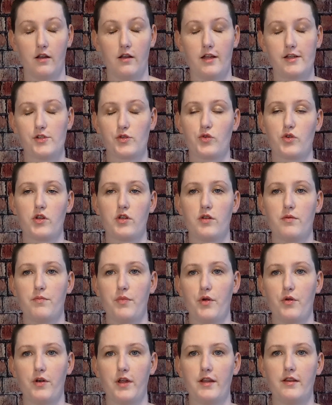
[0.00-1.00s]
electrical
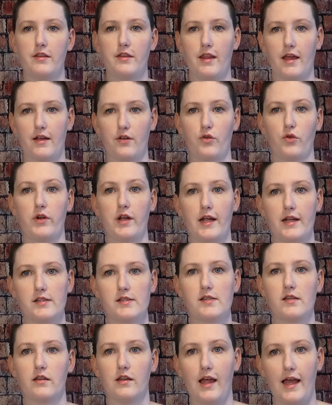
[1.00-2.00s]
component that
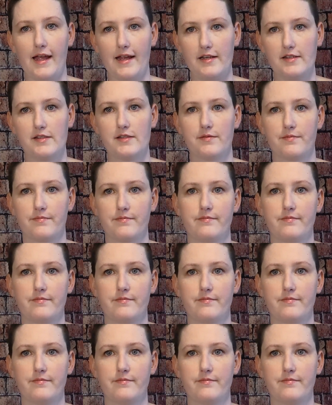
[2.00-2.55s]
creates light.